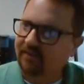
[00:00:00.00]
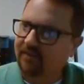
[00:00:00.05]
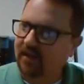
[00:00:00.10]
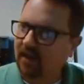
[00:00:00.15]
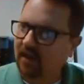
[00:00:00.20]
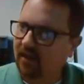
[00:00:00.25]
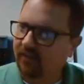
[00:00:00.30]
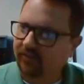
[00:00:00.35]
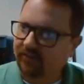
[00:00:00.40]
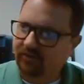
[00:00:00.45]
that
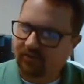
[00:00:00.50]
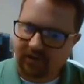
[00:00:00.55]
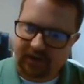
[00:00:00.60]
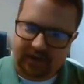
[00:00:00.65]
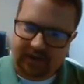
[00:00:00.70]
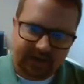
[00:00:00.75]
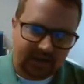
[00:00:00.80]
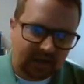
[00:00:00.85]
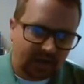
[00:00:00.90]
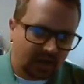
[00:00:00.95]
on the
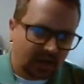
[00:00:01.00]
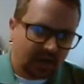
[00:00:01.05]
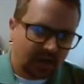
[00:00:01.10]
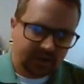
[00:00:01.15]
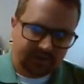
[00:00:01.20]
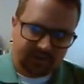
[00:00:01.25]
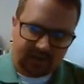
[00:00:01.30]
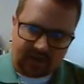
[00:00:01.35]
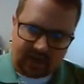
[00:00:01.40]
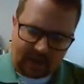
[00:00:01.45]
screen.
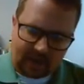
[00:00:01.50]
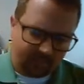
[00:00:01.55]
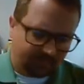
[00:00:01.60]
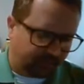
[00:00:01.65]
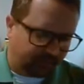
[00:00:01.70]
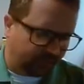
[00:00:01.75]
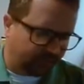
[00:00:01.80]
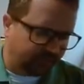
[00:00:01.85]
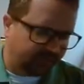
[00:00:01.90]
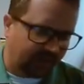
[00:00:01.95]
The
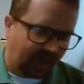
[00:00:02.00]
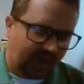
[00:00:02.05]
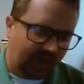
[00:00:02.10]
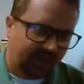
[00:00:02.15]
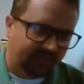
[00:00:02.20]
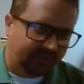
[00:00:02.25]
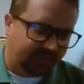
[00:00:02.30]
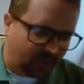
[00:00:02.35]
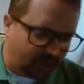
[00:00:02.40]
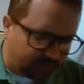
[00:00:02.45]
captures. I
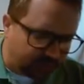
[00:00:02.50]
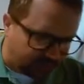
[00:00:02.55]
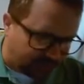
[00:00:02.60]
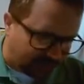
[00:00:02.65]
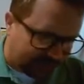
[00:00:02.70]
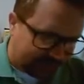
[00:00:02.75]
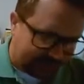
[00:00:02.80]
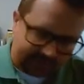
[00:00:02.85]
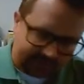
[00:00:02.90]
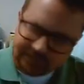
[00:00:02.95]
have two
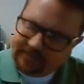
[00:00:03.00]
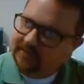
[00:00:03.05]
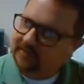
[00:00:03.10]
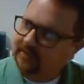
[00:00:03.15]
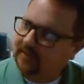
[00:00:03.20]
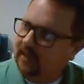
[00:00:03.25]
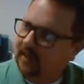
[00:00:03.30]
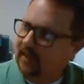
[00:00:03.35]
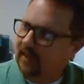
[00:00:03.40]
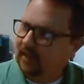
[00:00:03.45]

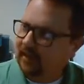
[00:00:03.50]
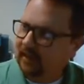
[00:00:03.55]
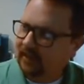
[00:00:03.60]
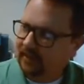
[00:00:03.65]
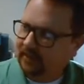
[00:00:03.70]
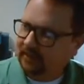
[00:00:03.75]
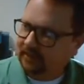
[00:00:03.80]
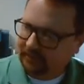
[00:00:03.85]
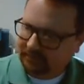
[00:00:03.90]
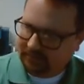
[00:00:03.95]
screens,
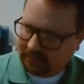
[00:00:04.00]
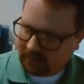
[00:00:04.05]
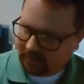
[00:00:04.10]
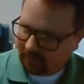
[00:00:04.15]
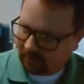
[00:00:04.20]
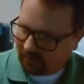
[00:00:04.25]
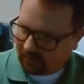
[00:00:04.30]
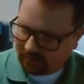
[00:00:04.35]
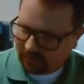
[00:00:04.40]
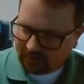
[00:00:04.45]
and
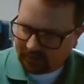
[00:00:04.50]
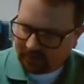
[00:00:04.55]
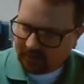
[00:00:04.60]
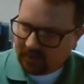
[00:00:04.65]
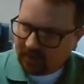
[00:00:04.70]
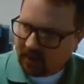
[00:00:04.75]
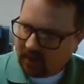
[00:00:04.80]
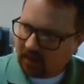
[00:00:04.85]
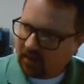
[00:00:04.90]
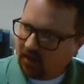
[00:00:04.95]
anyway,
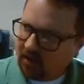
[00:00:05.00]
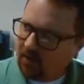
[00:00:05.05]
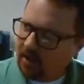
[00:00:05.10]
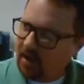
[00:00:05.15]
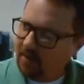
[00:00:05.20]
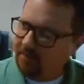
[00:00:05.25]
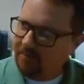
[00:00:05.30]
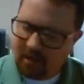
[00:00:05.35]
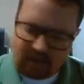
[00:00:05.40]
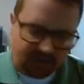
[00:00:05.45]
go
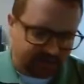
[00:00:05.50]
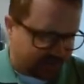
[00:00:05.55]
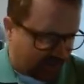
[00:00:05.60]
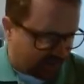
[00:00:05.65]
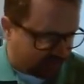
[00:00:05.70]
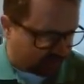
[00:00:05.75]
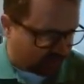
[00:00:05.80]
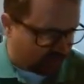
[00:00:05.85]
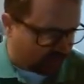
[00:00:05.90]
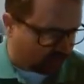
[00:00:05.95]
ahead and pause
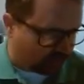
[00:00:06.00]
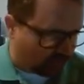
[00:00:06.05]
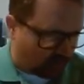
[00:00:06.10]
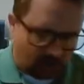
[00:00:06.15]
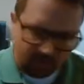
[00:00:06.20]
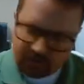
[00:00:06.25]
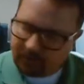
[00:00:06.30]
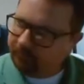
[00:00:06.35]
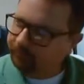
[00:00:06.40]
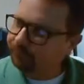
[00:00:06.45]
that so you can
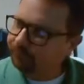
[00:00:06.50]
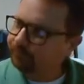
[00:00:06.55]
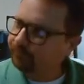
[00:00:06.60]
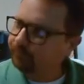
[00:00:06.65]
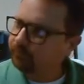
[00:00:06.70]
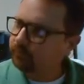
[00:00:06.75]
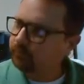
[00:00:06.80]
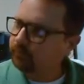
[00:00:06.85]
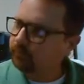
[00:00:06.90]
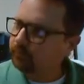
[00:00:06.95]
draw it.
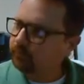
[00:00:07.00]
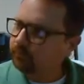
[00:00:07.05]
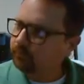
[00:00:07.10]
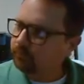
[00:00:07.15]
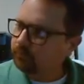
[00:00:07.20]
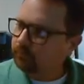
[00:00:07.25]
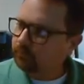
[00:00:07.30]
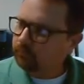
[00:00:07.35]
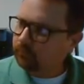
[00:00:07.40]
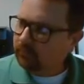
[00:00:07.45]

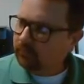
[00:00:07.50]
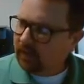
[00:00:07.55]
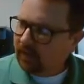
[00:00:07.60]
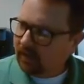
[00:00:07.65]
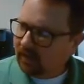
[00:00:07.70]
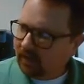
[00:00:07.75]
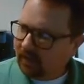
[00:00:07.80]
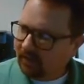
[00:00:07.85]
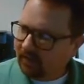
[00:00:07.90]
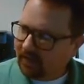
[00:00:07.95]

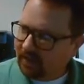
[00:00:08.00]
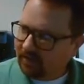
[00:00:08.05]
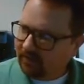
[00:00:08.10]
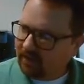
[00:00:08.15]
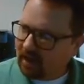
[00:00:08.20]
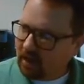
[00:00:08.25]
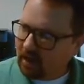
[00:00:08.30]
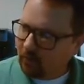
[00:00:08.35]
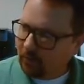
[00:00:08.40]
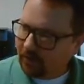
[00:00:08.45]
That's
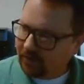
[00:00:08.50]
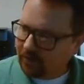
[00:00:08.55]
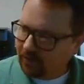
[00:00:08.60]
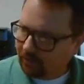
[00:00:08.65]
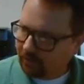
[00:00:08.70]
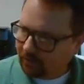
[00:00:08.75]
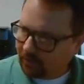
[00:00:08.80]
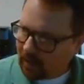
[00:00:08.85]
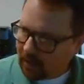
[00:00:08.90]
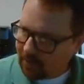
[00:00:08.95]
how we do
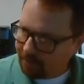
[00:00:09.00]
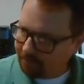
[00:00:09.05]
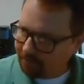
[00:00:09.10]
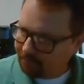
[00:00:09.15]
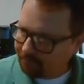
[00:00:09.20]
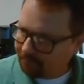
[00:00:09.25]
it, okay?